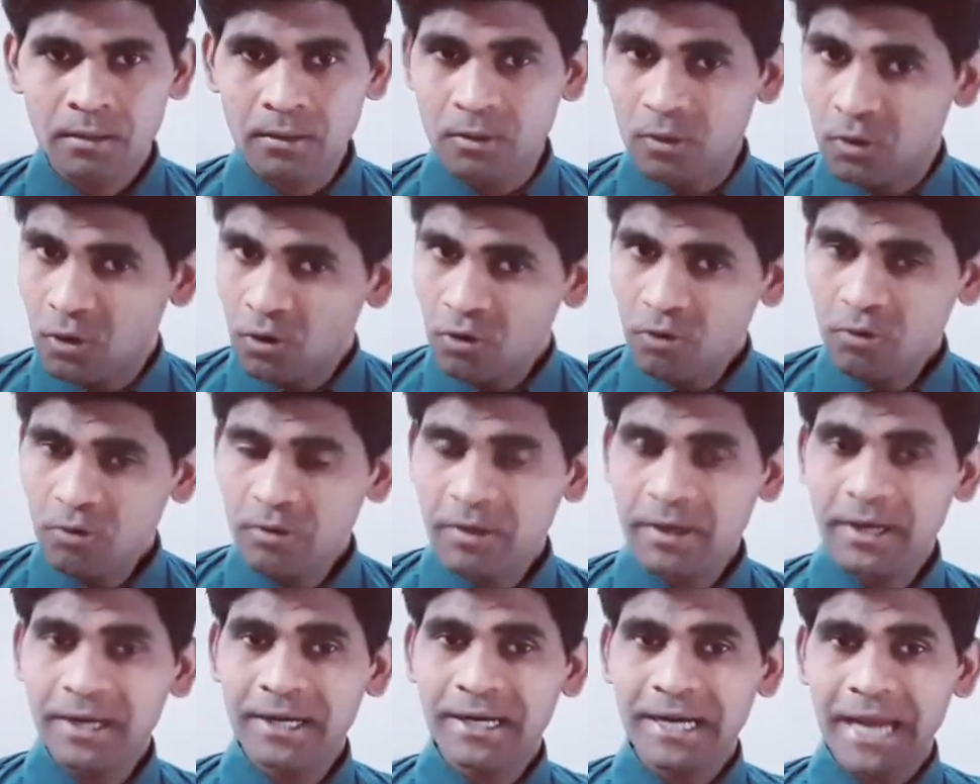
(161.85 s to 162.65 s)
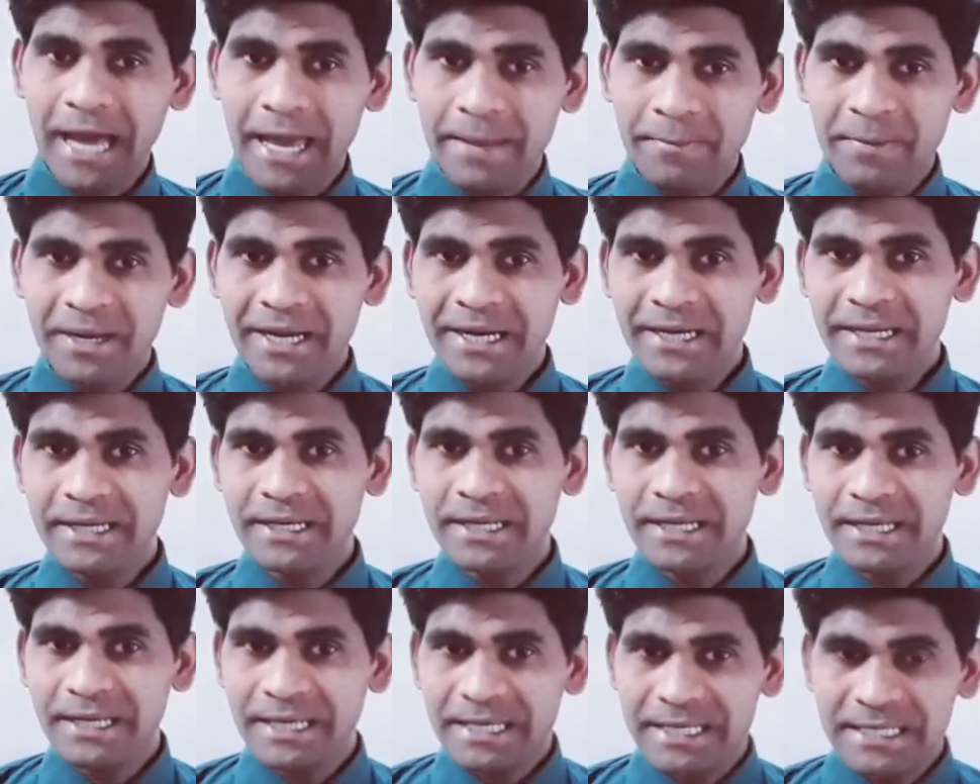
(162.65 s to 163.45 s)
Look,
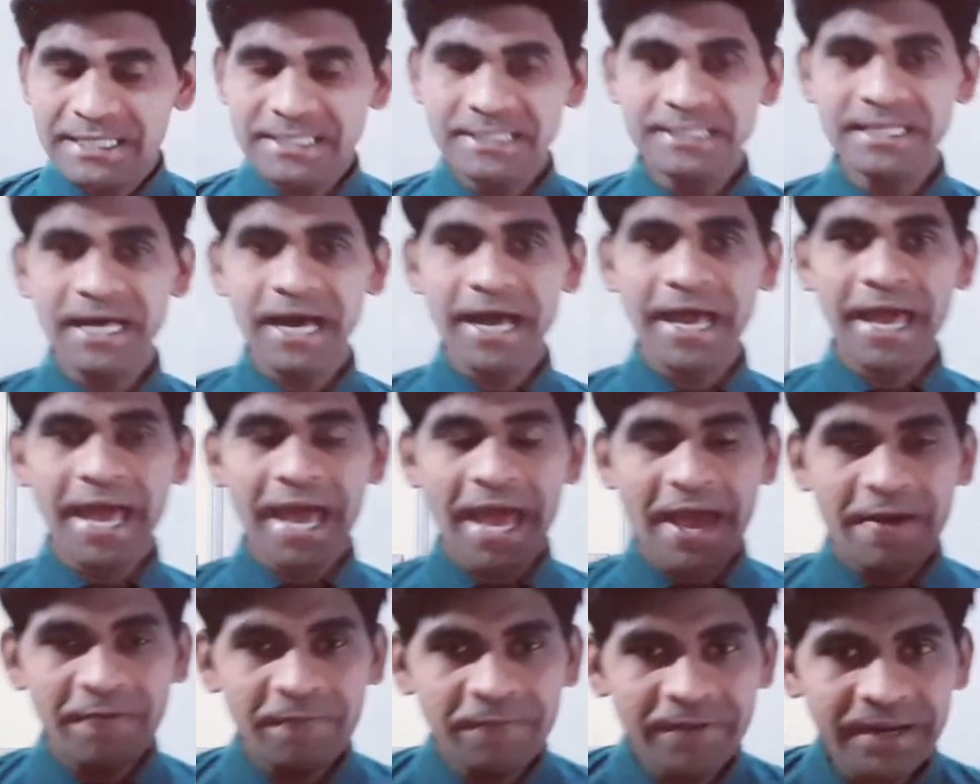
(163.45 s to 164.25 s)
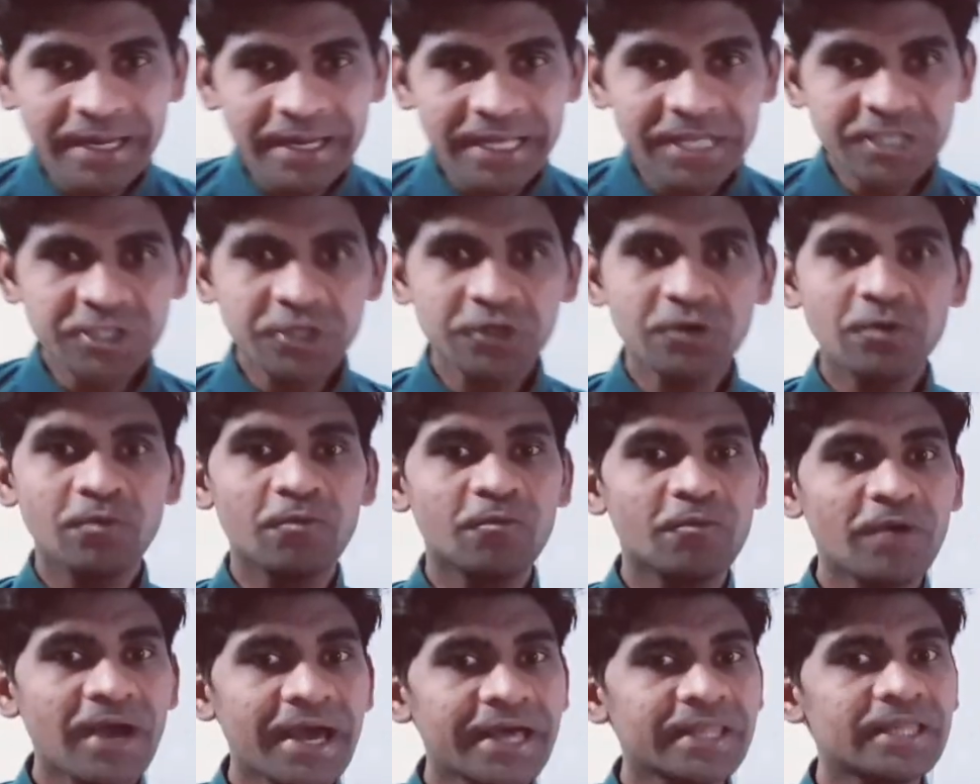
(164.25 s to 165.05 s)
climate is the average
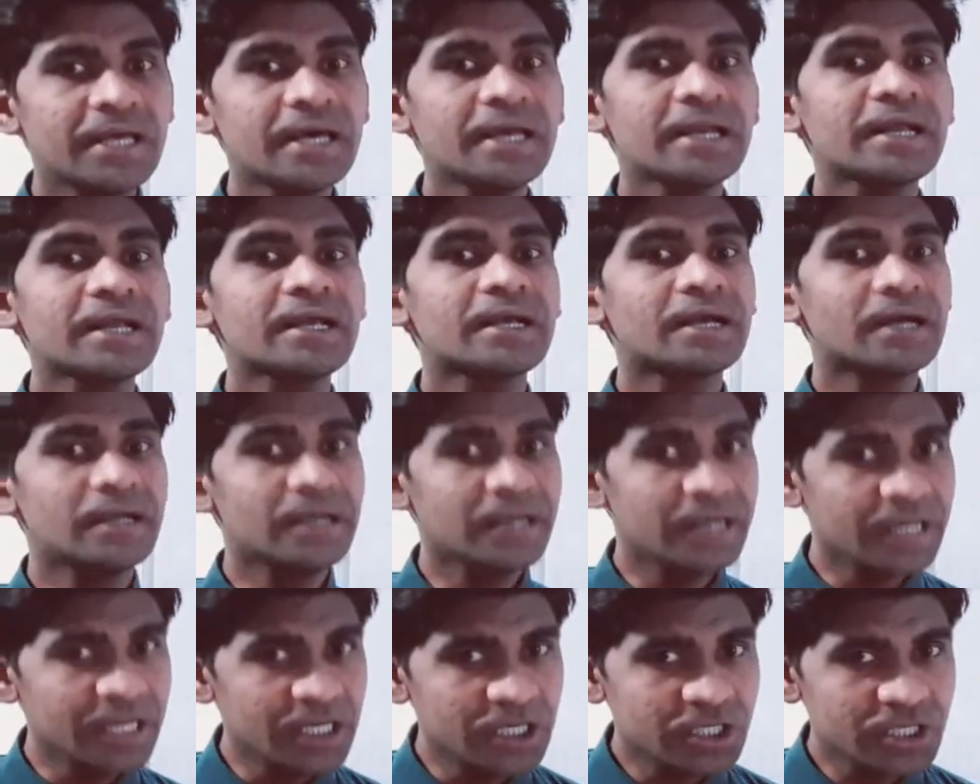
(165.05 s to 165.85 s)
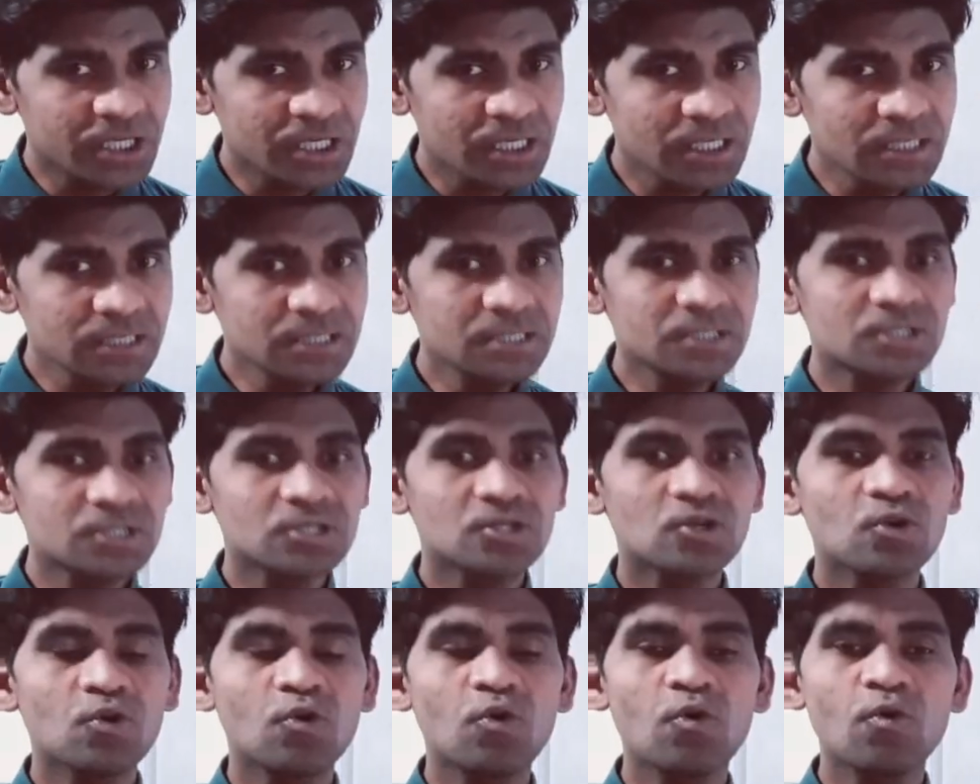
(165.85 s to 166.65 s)
weather conditions
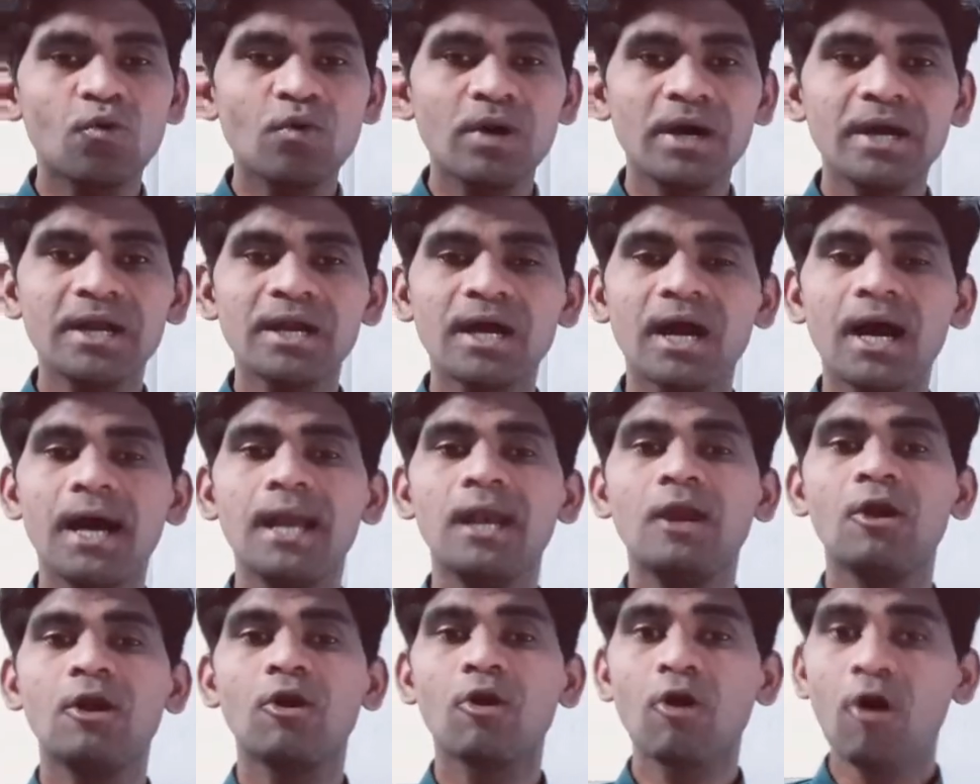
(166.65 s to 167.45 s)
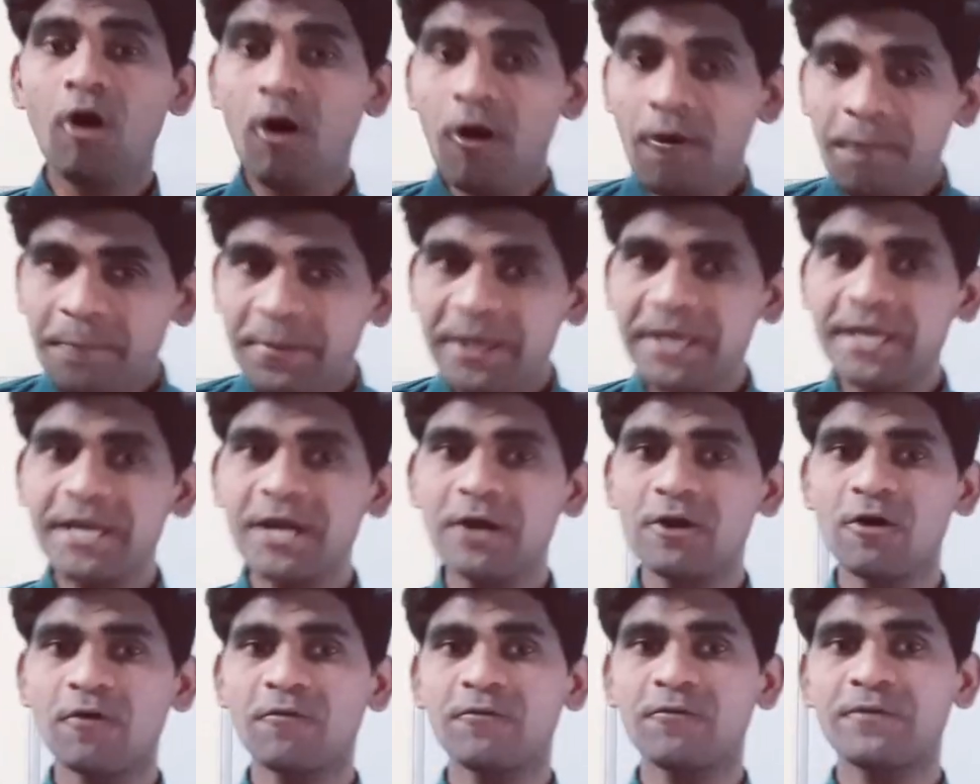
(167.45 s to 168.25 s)
over a long
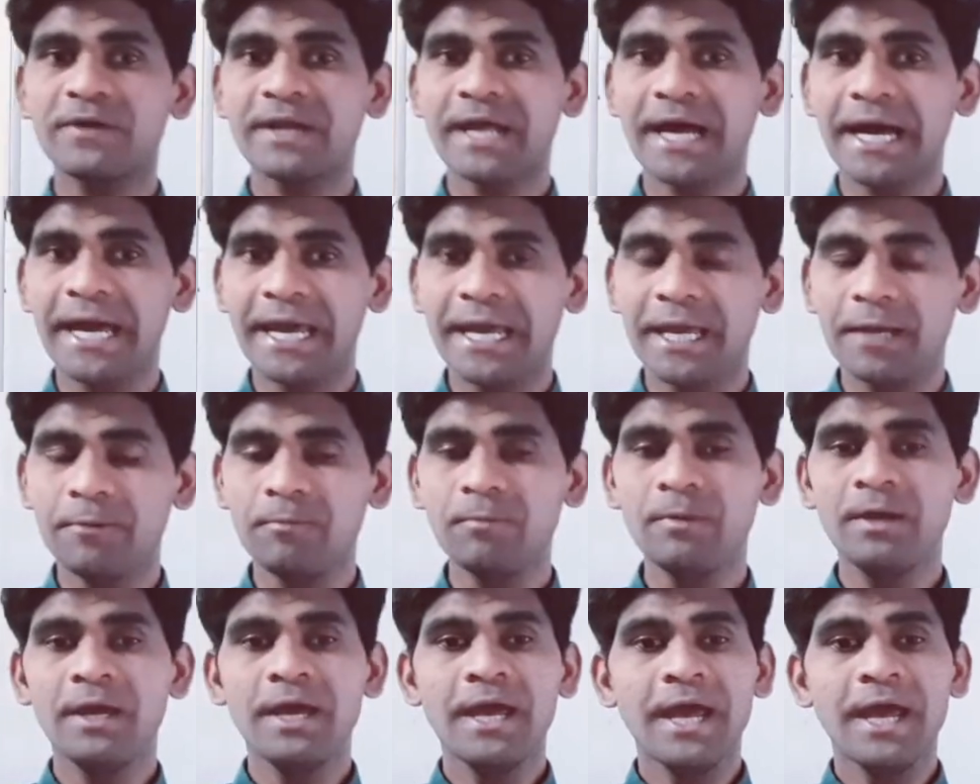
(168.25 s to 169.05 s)
period of time,